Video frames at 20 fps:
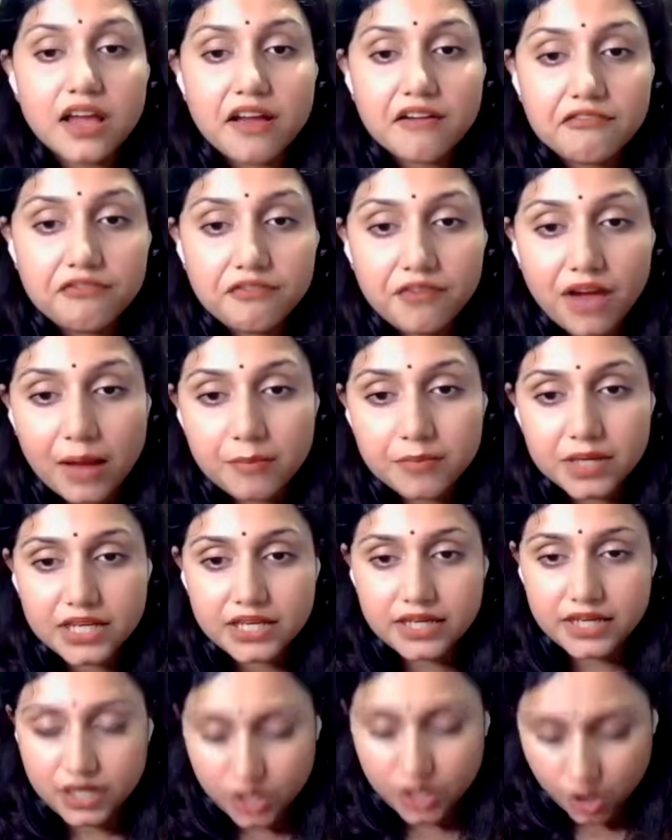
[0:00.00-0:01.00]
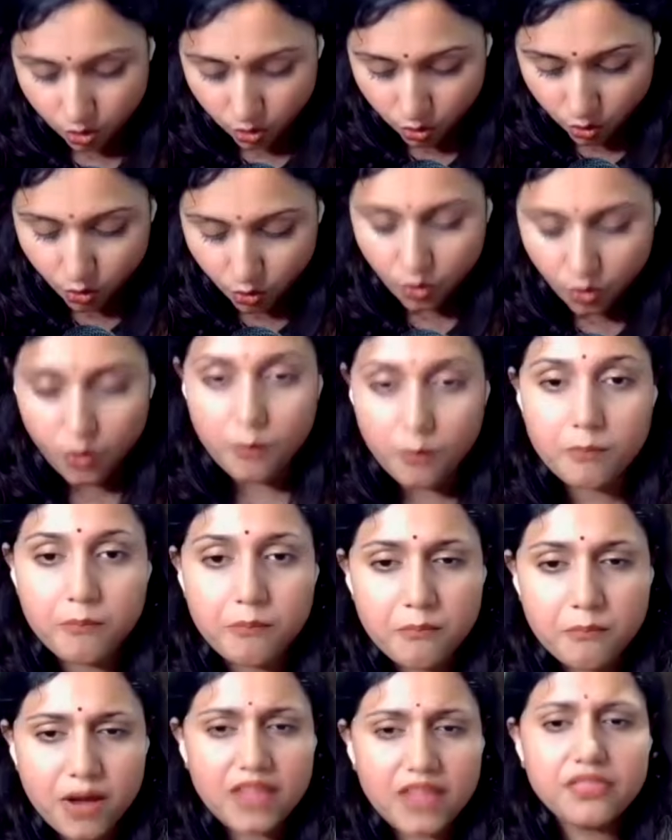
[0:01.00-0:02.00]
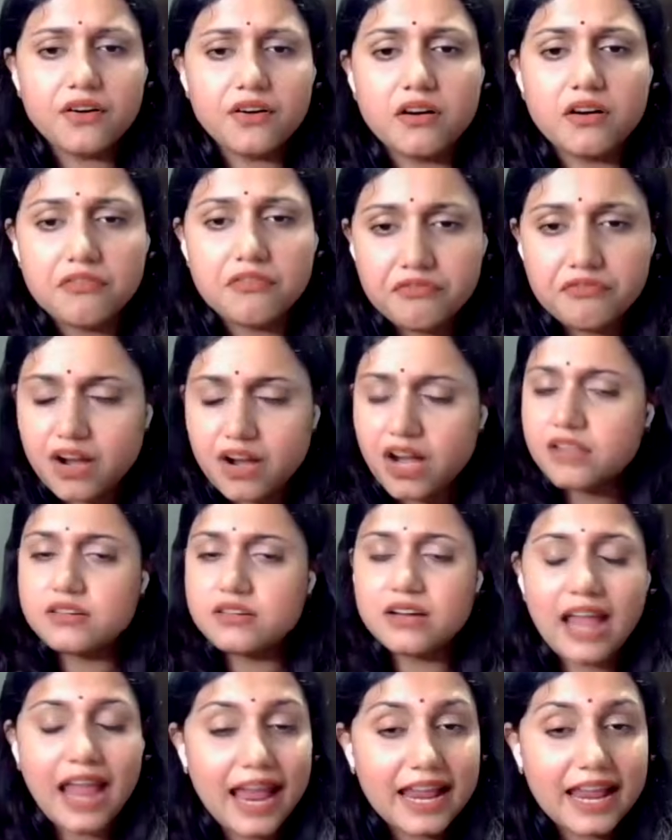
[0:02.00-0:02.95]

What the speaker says: Family, home, mother, father,